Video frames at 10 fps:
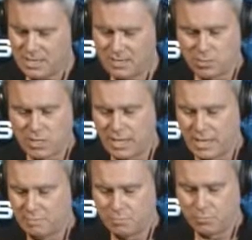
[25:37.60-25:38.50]
as well,
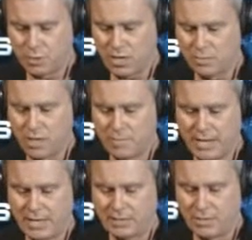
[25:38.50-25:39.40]
and Barack Obama
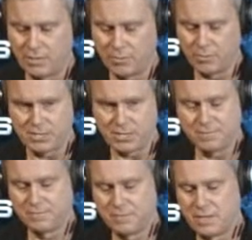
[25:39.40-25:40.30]
and all the rest,
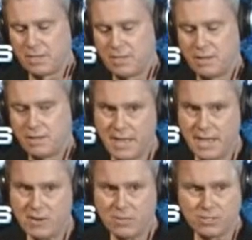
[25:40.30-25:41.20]
they
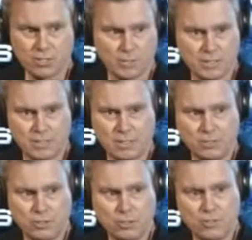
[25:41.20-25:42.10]
are determined
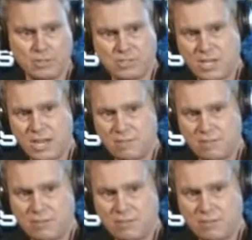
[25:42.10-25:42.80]
to do the same thing